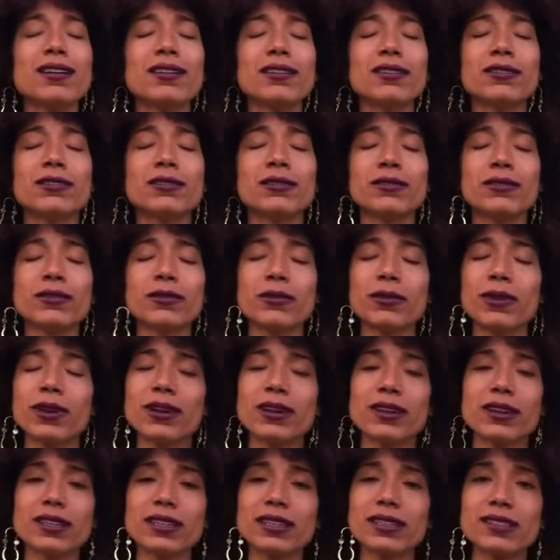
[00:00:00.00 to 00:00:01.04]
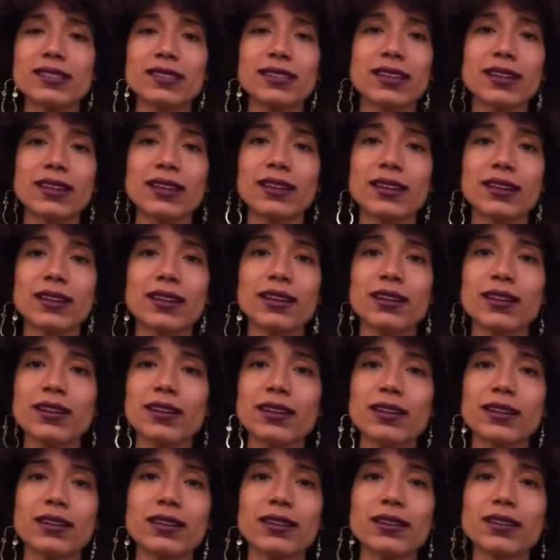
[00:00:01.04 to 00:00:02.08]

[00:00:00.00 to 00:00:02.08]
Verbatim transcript: love? What is love?